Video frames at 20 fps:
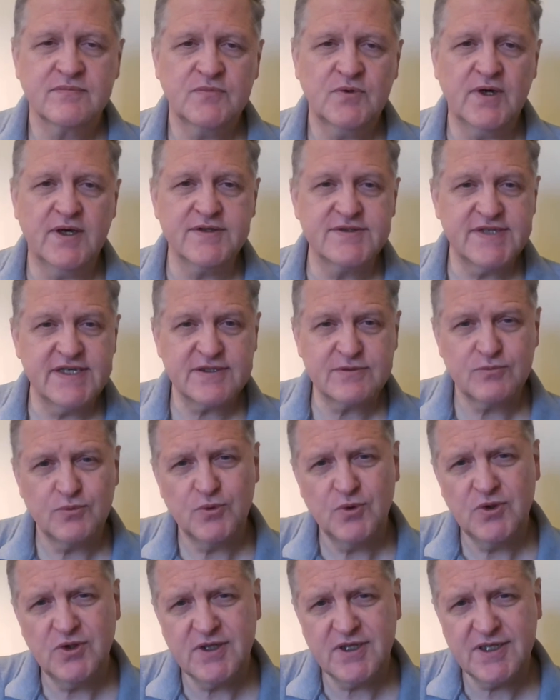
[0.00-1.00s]
Well, it says
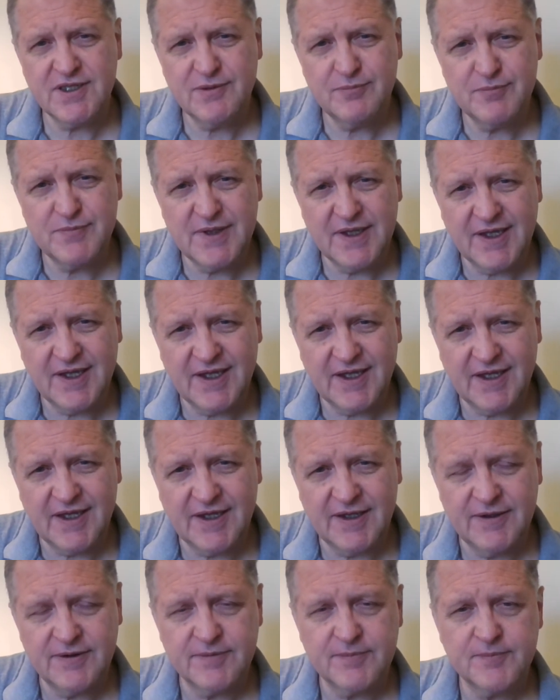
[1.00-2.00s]
would
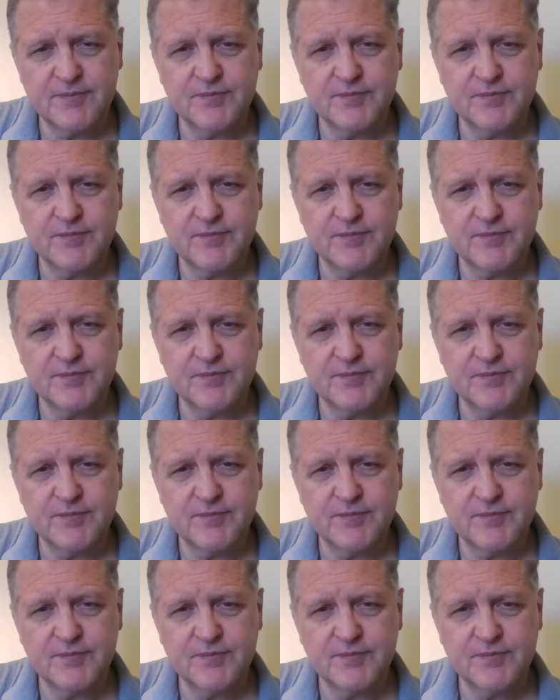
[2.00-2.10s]
be